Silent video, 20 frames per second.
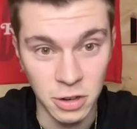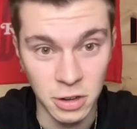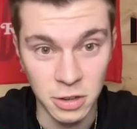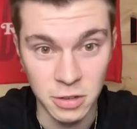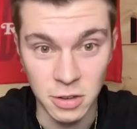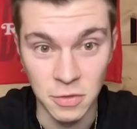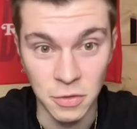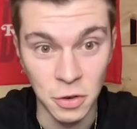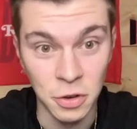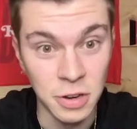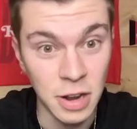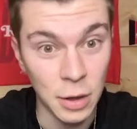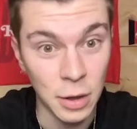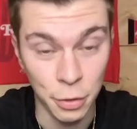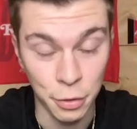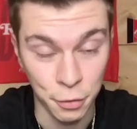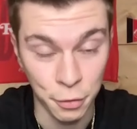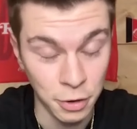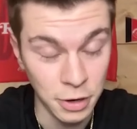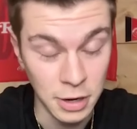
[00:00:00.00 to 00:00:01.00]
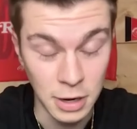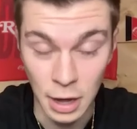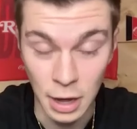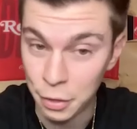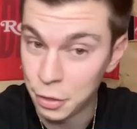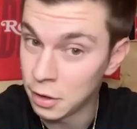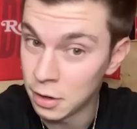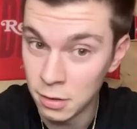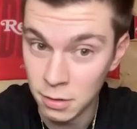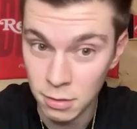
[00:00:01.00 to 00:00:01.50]
because if they're down three
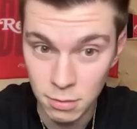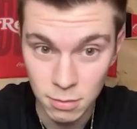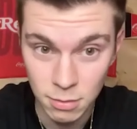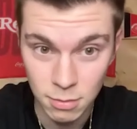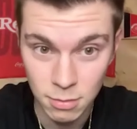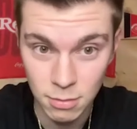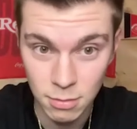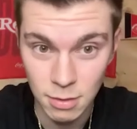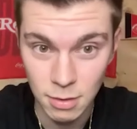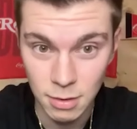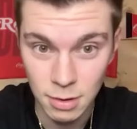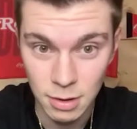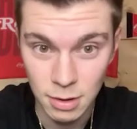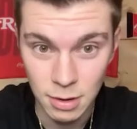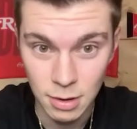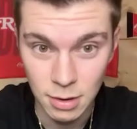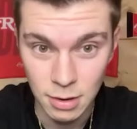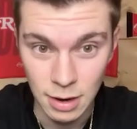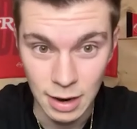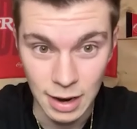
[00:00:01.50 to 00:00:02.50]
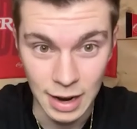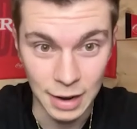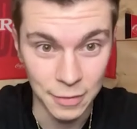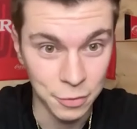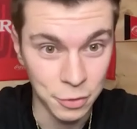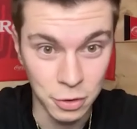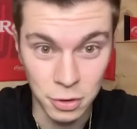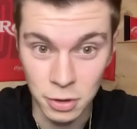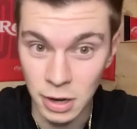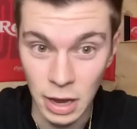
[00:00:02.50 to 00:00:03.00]
nothing
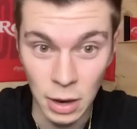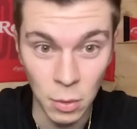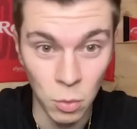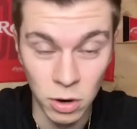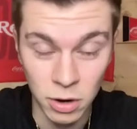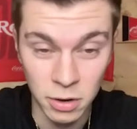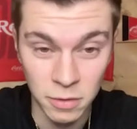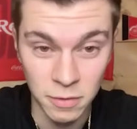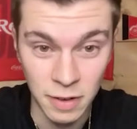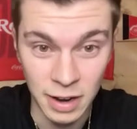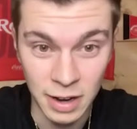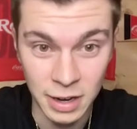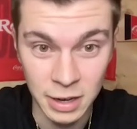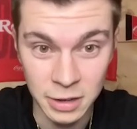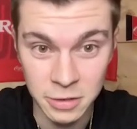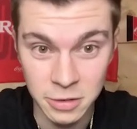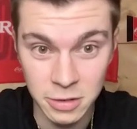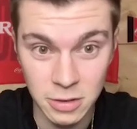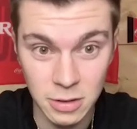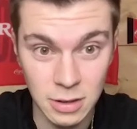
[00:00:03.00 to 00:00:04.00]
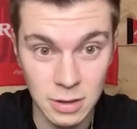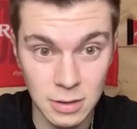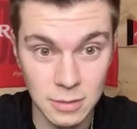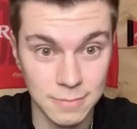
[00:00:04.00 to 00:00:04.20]
after game one in Vegas,